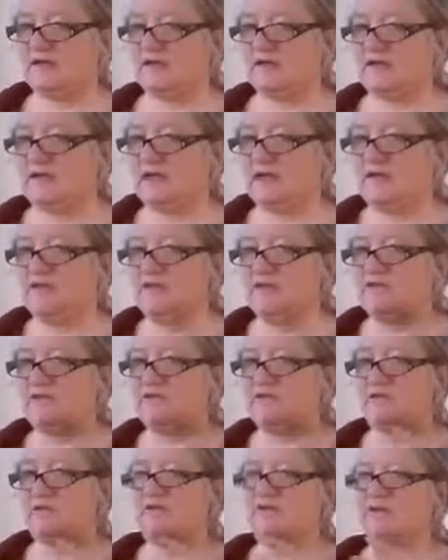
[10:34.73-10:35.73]
come
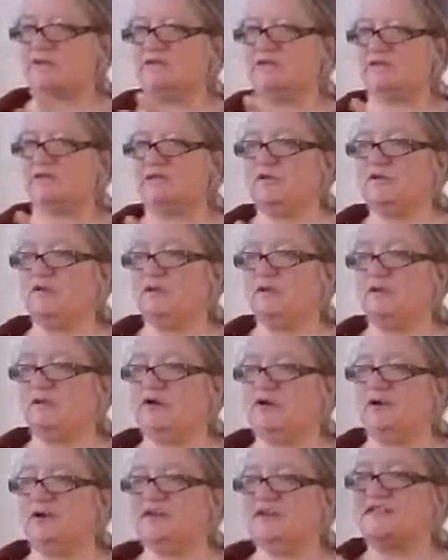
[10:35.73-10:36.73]
to the
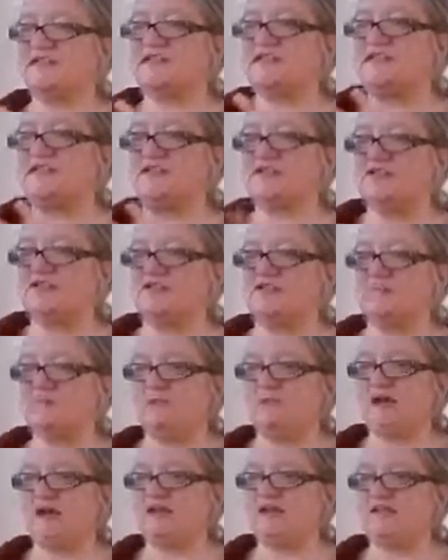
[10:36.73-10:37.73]
coccygeal
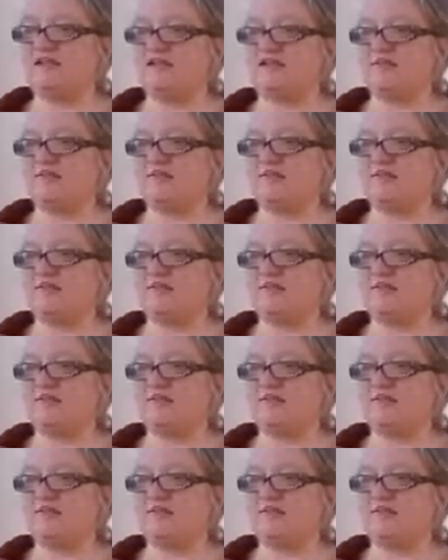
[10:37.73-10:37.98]
bodies,